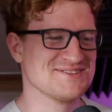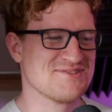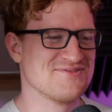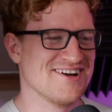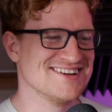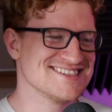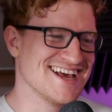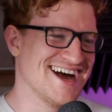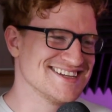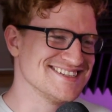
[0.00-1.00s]
something very
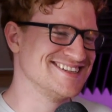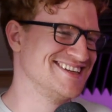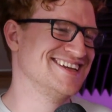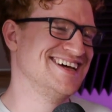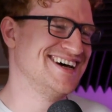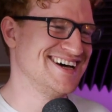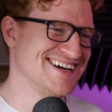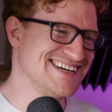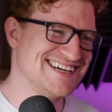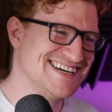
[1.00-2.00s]
sad.
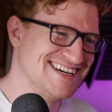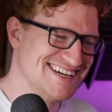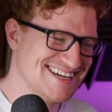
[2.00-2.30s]
Oh, Where